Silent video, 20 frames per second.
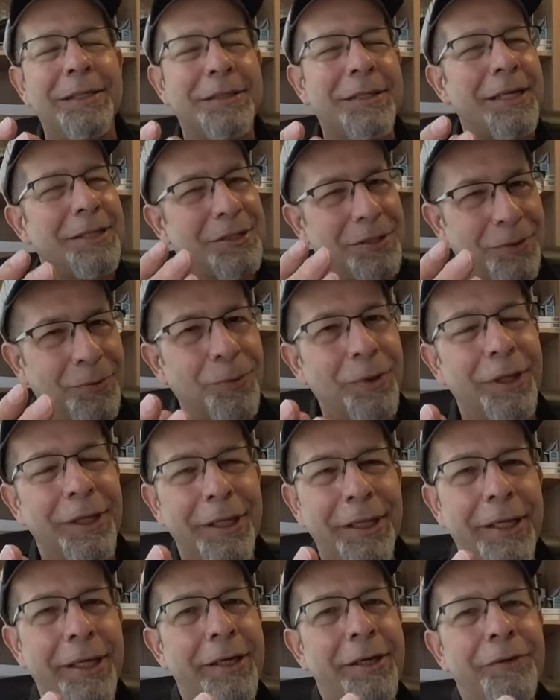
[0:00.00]
doesn't
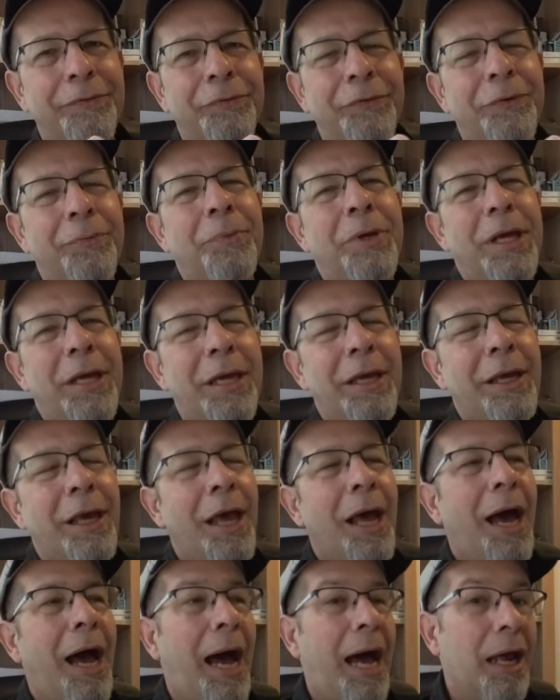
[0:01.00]
really get it for me.
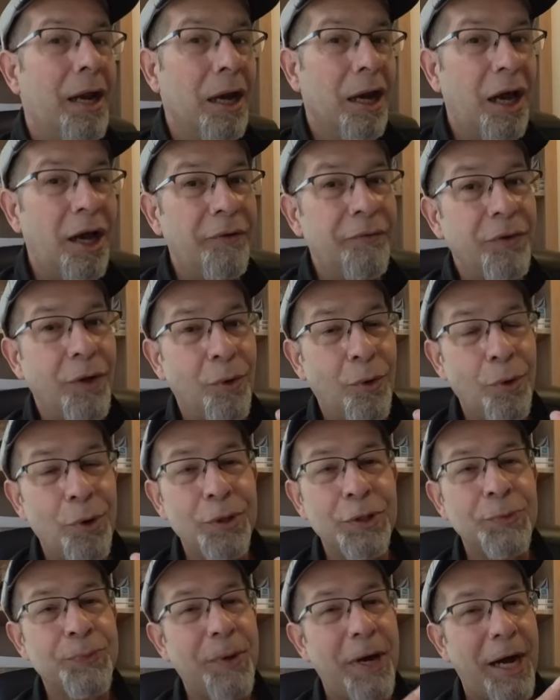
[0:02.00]
I love the
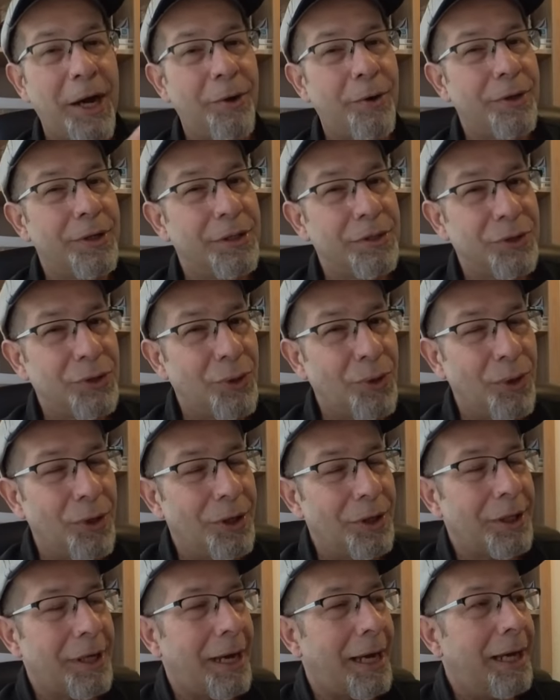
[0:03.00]
horsepower and torque.